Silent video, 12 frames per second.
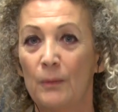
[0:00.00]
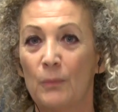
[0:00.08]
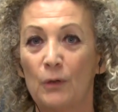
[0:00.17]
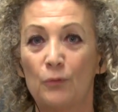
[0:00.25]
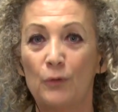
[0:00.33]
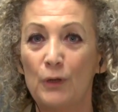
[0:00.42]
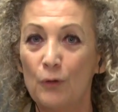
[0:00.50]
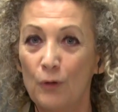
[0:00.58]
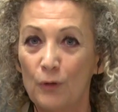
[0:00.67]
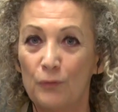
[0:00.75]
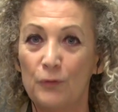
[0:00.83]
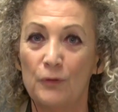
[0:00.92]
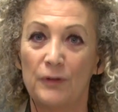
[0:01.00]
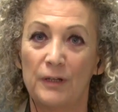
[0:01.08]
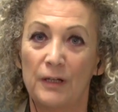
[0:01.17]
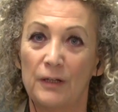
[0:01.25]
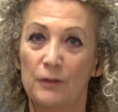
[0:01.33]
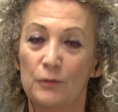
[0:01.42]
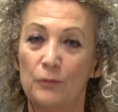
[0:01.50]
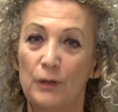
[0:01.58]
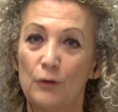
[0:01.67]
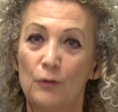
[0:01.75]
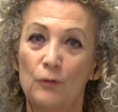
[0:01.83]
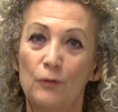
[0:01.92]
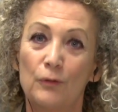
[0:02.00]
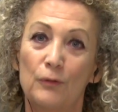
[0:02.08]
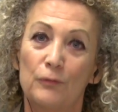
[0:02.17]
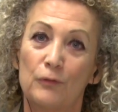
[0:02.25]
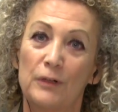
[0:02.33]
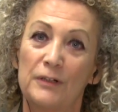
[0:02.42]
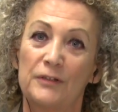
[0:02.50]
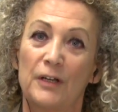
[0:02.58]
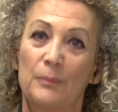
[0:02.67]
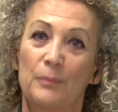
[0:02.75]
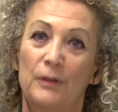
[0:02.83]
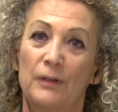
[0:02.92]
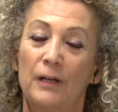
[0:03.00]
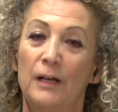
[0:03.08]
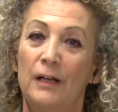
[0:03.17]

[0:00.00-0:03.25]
But we know a few things. We know, for example,